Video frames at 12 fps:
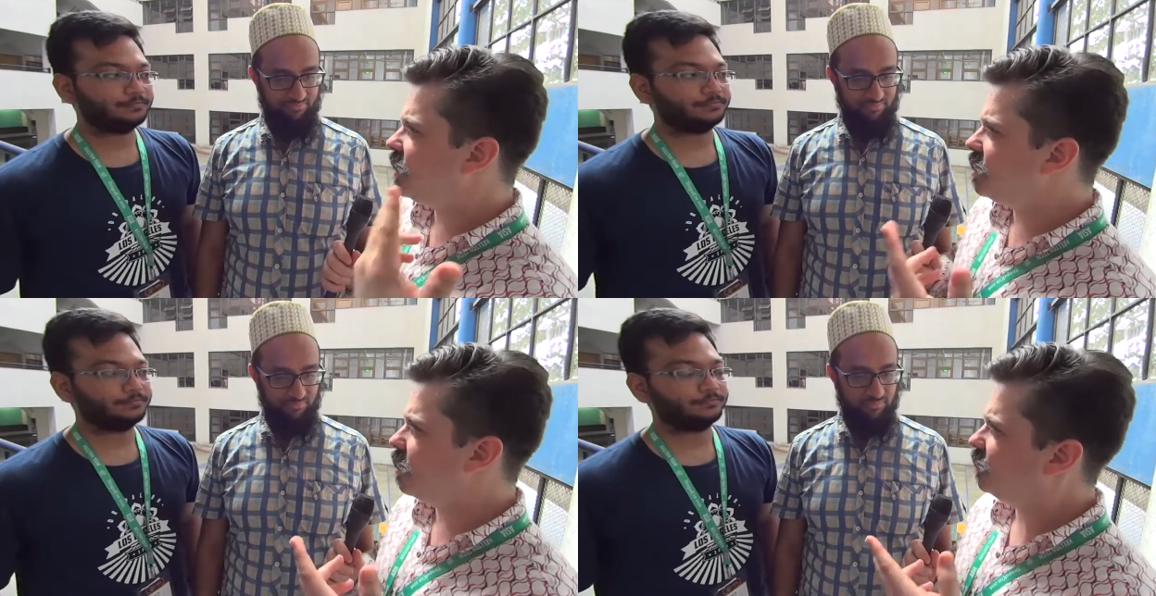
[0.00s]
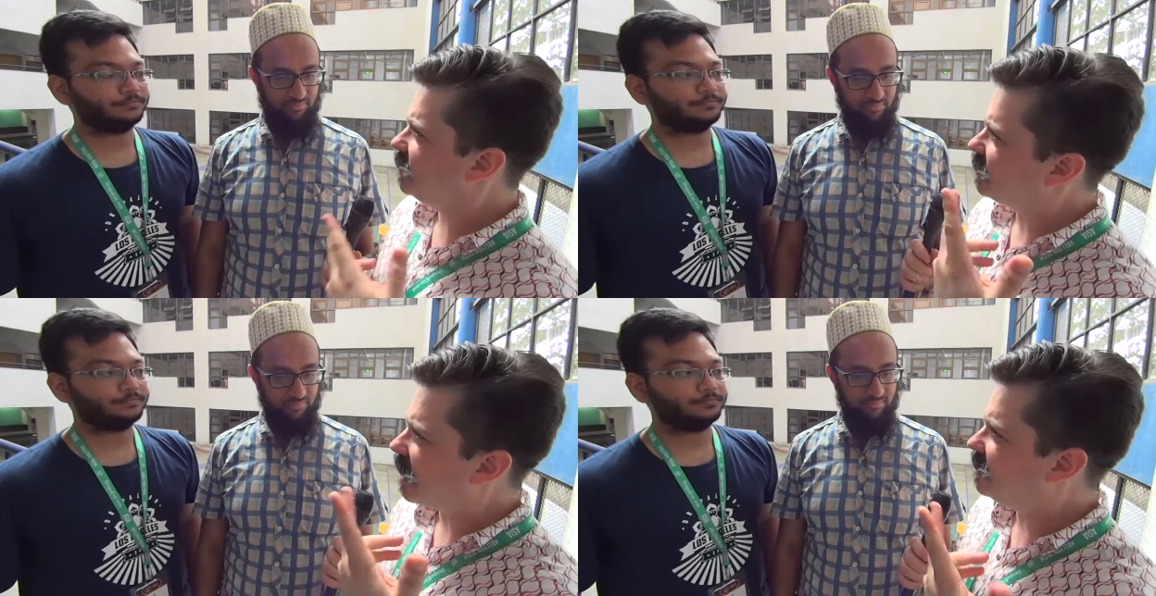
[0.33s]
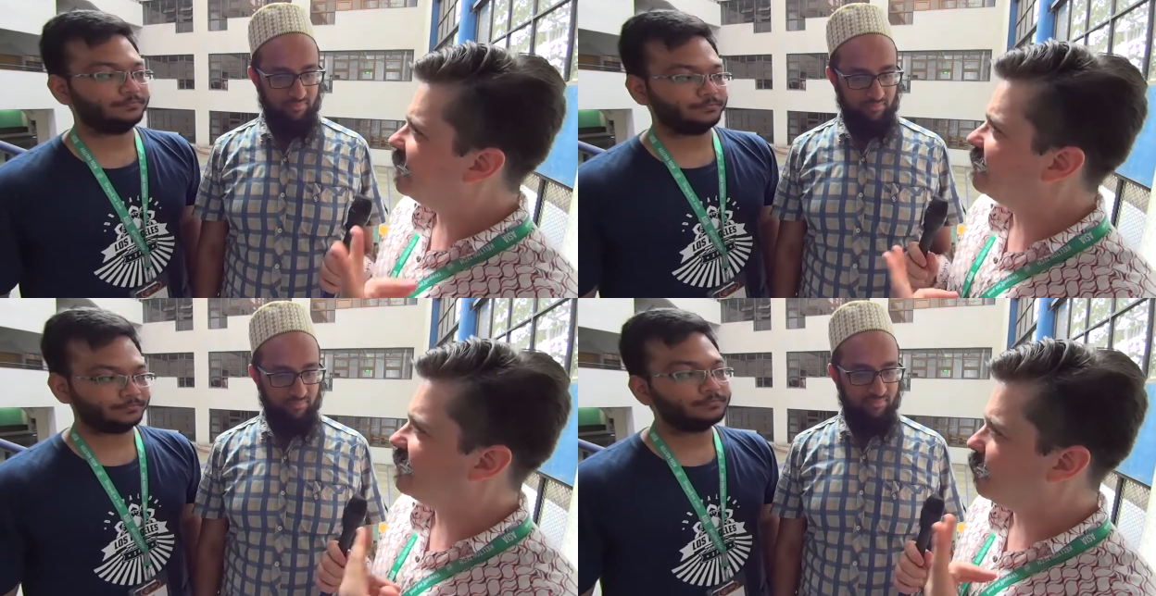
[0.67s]
Speaker 1: you know, these
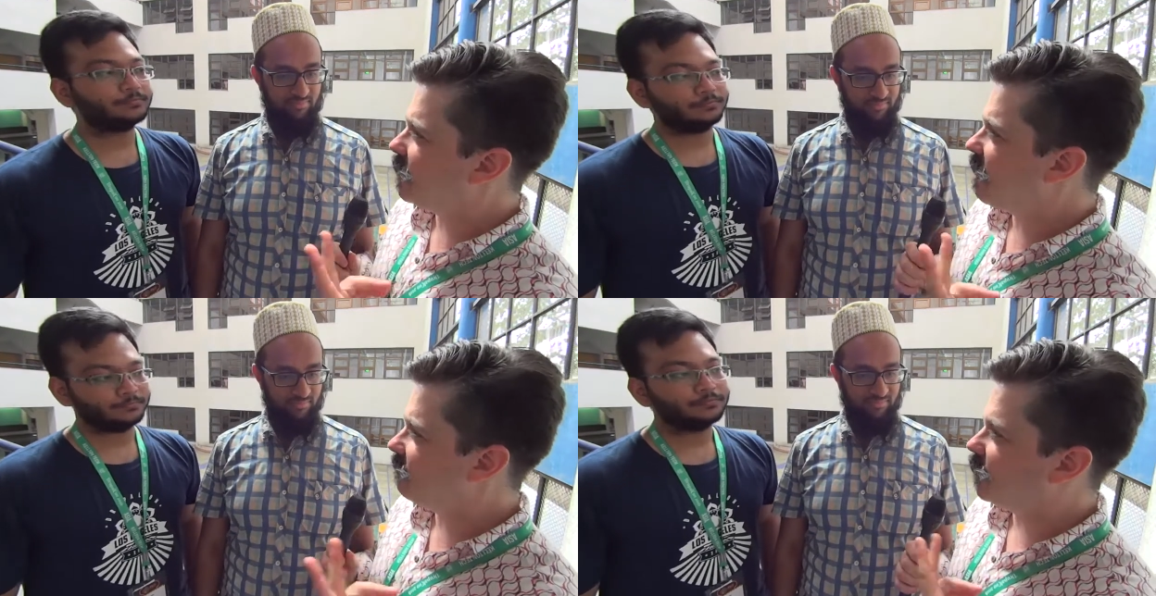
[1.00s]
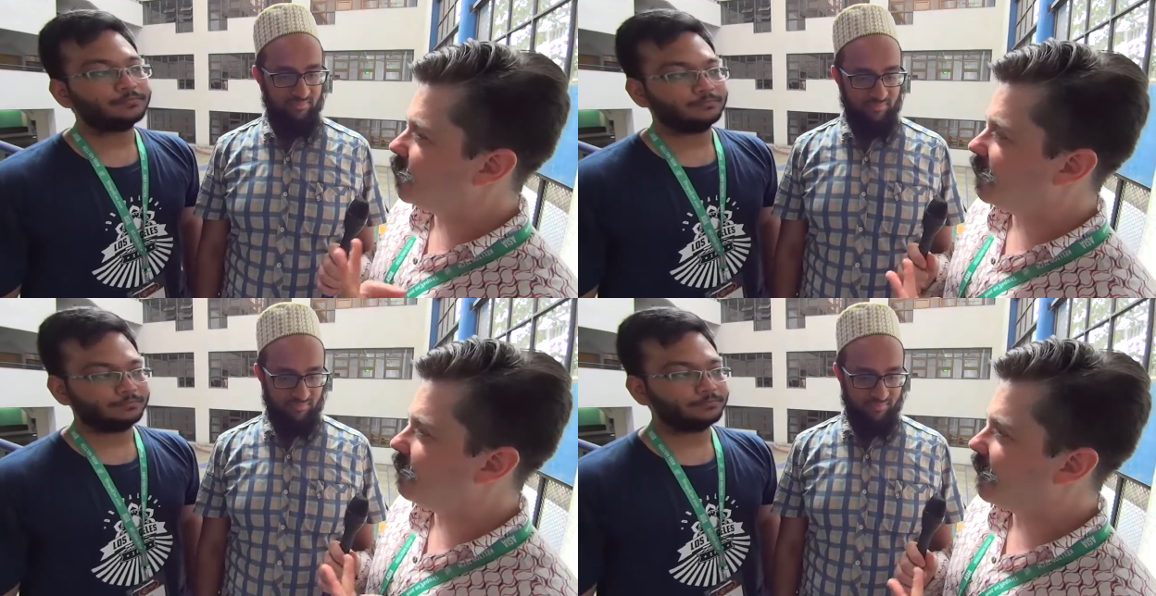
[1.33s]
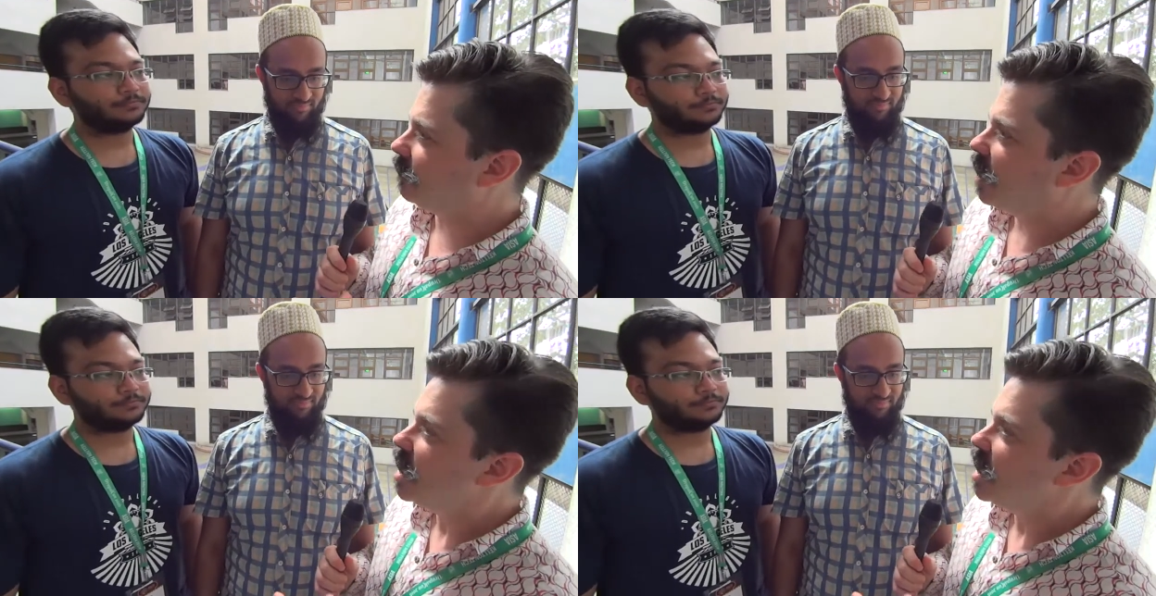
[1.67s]
ideas that we have floating around.